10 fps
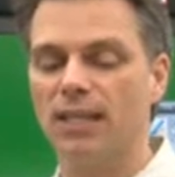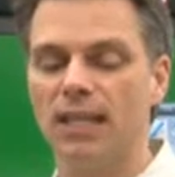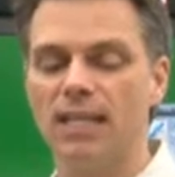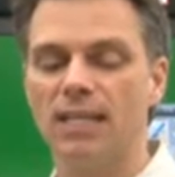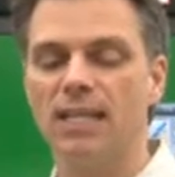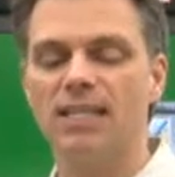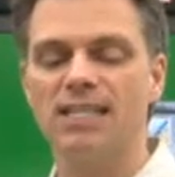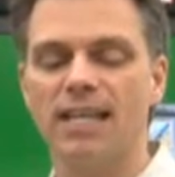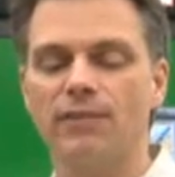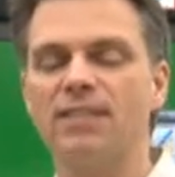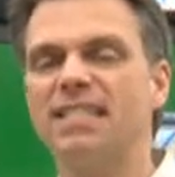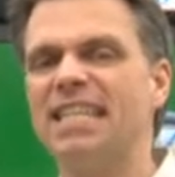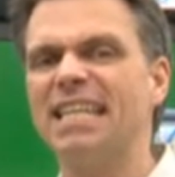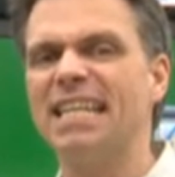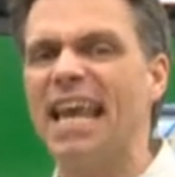in
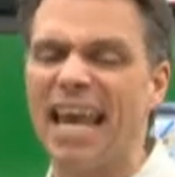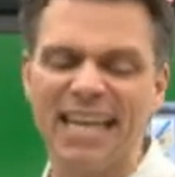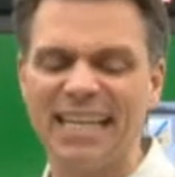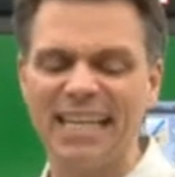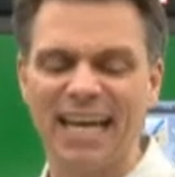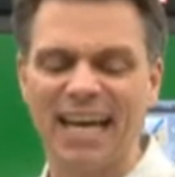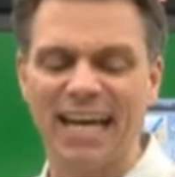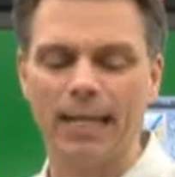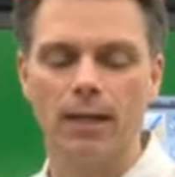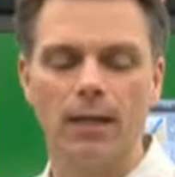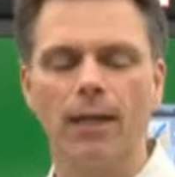1789.